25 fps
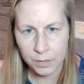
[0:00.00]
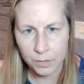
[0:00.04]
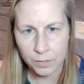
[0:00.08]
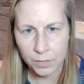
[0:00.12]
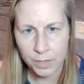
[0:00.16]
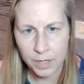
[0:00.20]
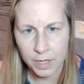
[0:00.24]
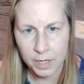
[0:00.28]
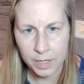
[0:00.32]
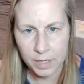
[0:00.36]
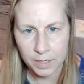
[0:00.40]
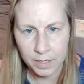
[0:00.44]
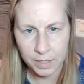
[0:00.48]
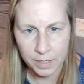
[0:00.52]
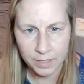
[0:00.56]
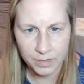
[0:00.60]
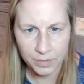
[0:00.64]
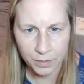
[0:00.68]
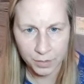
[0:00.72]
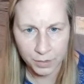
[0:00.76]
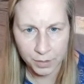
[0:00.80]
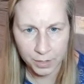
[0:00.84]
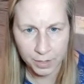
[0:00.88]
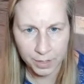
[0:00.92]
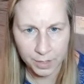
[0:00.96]
a reading that's
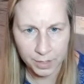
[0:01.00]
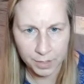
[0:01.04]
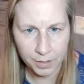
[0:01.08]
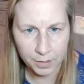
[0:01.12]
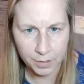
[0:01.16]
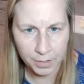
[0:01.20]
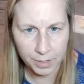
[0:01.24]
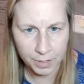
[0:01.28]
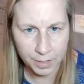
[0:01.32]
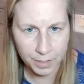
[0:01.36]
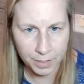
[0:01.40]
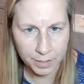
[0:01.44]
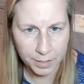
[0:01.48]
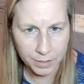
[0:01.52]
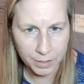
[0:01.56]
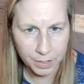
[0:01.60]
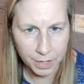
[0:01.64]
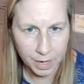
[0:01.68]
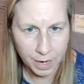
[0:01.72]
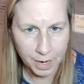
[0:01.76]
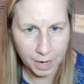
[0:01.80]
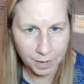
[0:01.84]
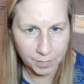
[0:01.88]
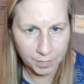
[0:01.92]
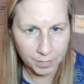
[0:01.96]
on here that I
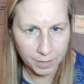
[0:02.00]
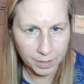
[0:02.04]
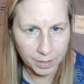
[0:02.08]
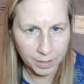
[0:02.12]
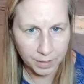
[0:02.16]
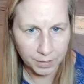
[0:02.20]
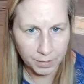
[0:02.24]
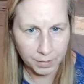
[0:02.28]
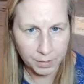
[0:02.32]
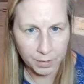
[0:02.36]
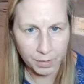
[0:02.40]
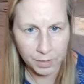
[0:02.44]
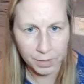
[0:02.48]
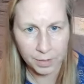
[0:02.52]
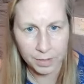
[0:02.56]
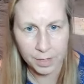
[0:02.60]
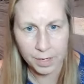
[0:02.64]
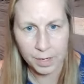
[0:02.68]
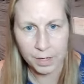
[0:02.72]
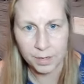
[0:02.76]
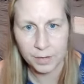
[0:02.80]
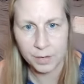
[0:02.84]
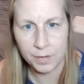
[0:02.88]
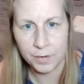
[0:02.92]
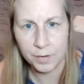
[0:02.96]
haven't called
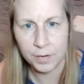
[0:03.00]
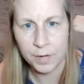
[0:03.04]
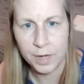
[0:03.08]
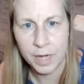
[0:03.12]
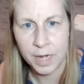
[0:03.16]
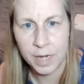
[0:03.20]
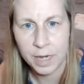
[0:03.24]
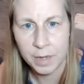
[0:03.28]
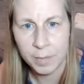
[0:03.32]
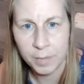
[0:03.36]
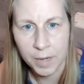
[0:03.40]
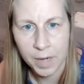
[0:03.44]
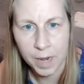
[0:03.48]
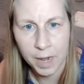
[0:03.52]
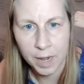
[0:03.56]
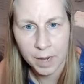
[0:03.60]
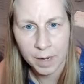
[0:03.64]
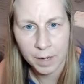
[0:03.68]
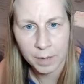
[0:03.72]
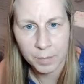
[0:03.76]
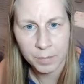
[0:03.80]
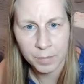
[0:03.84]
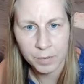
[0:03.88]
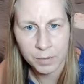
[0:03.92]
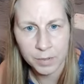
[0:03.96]
out their name
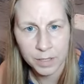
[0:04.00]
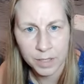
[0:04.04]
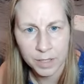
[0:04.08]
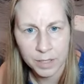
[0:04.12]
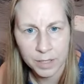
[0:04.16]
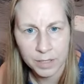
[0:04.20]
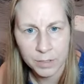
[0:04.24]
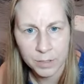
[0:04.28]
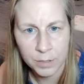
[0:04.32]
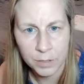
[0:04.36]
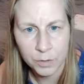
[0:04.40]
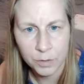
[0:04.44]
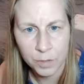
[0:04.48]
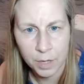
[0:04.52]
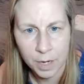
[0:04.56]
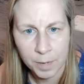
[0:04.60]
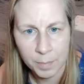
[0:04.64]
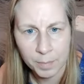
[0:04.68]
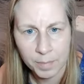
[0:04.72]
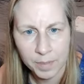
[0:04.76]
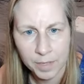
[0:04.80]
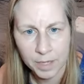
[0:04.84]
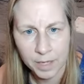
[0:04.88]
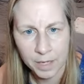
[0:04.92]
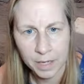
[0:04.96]
yet, please
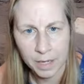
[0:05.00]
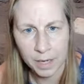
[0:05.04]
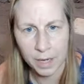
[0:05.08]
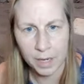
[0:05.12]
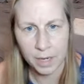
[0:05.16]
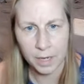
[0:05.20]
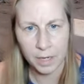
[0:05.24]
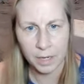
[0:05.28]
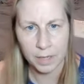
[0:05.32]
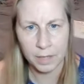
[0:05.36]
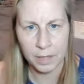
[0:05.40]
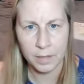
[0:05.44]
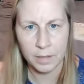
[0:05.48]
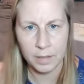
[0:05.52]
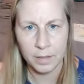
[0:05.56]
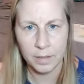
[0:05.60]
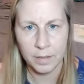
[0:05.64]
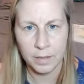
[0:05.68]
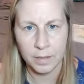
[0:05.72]
drop it again.